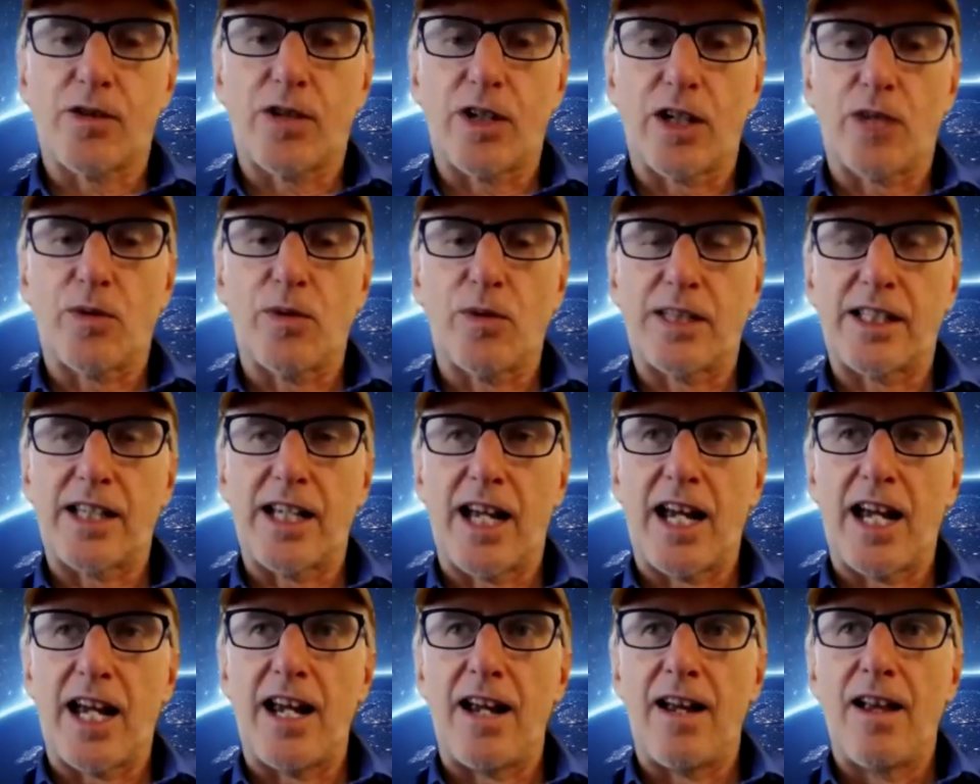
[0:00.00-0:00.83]
trick was
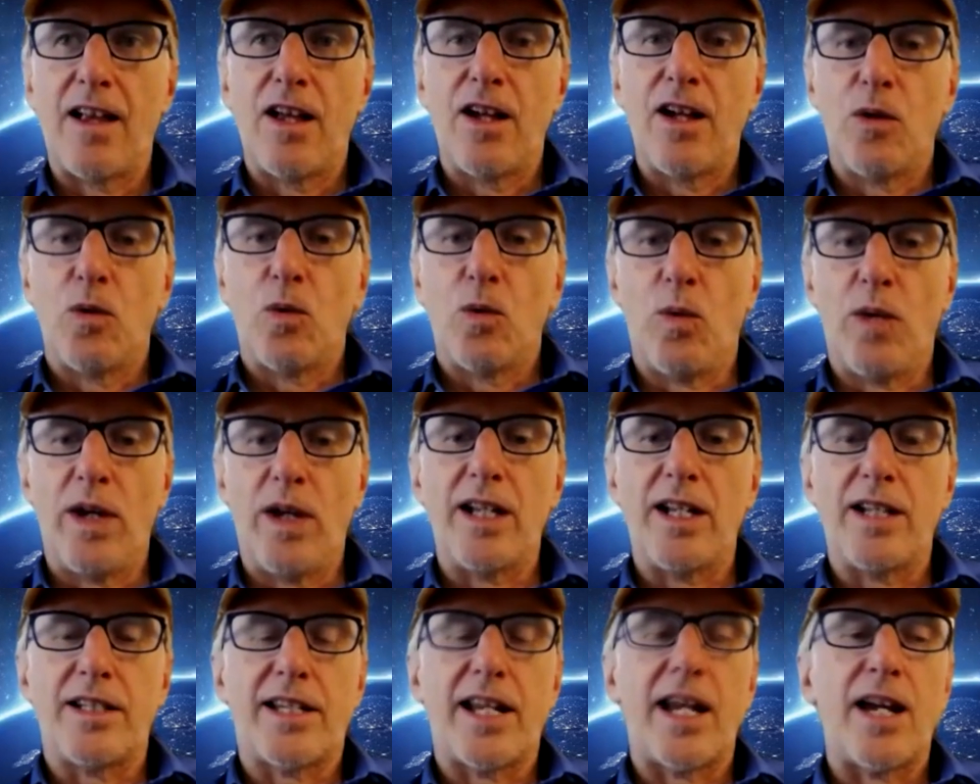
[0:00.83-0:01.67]
a win
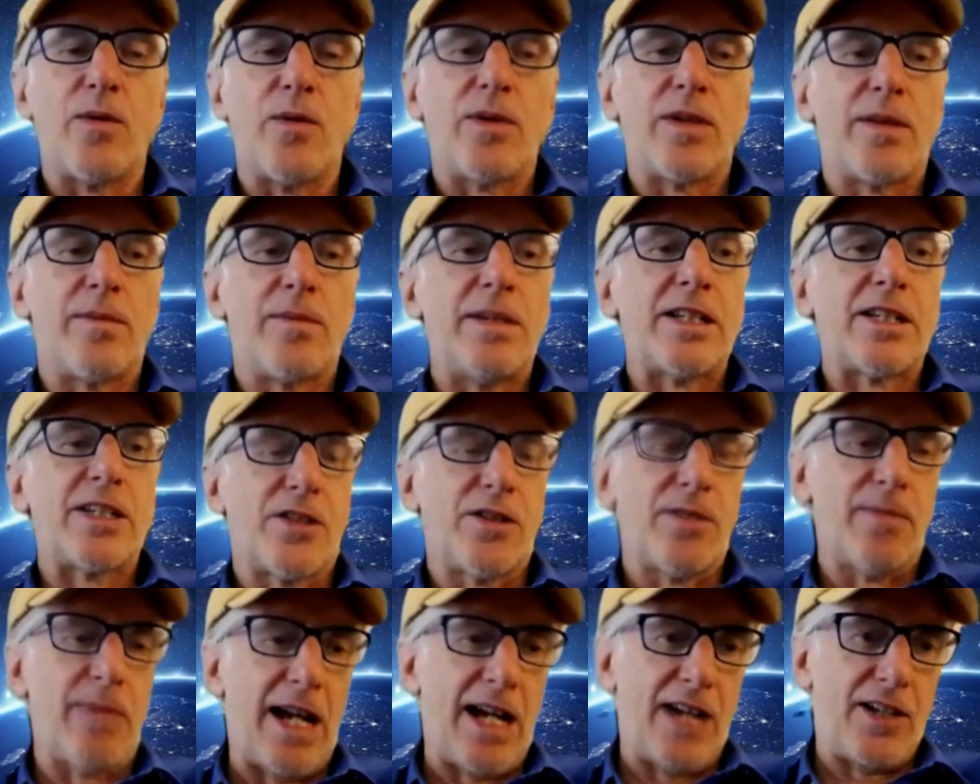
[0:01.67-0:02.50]
a date with
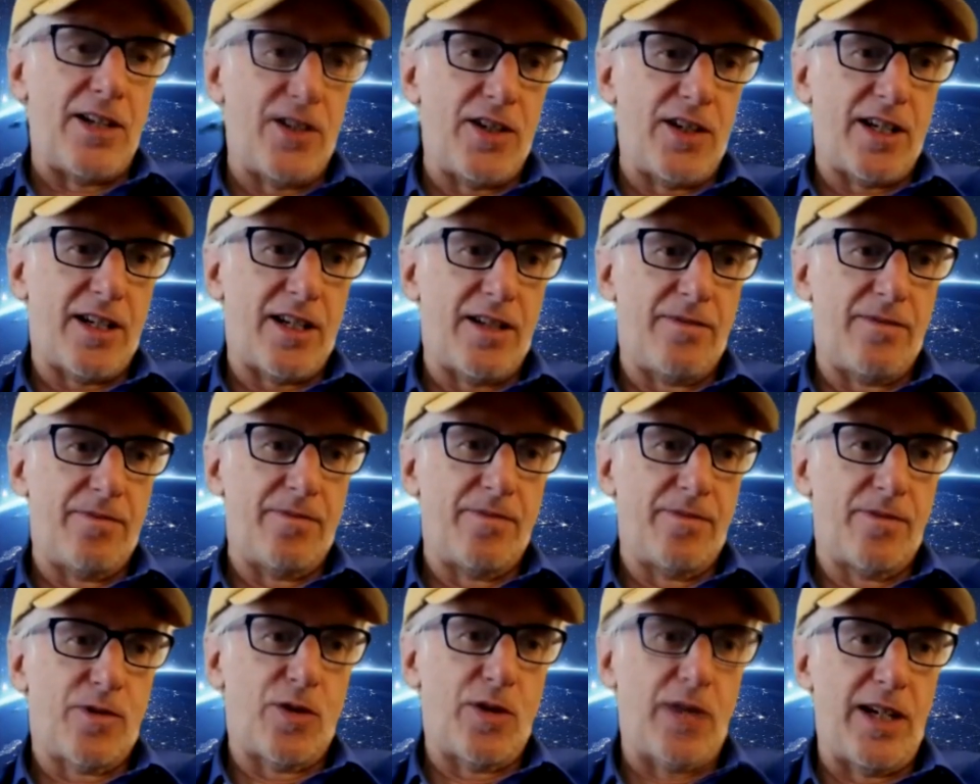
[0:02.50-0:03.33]
Mr. Magic
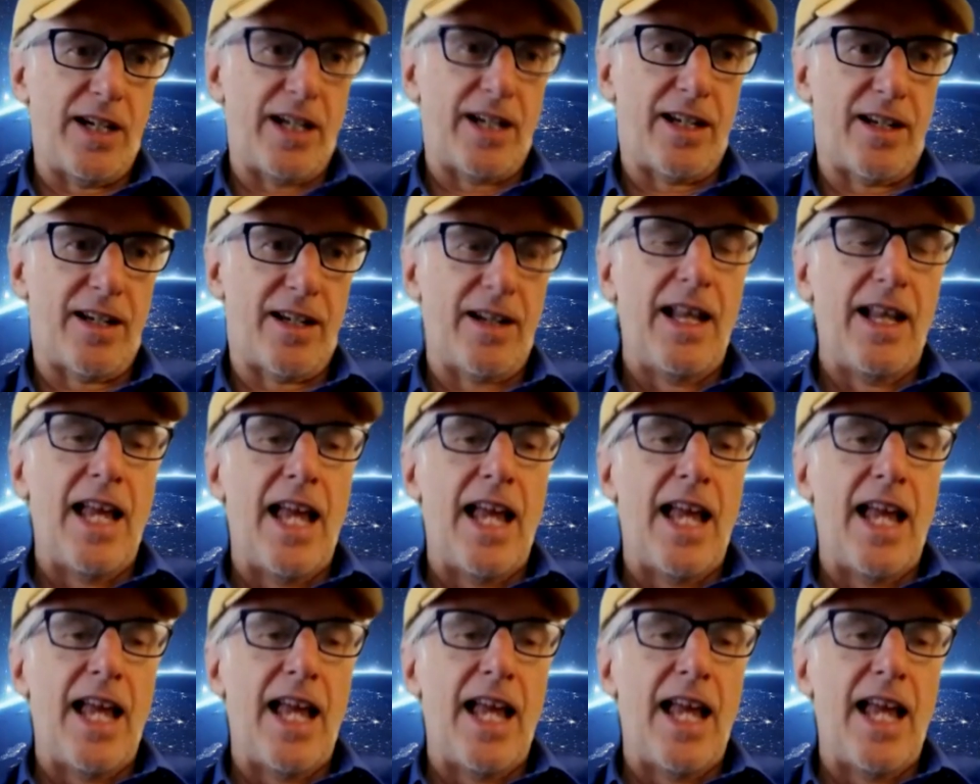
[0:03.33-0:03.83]
trick.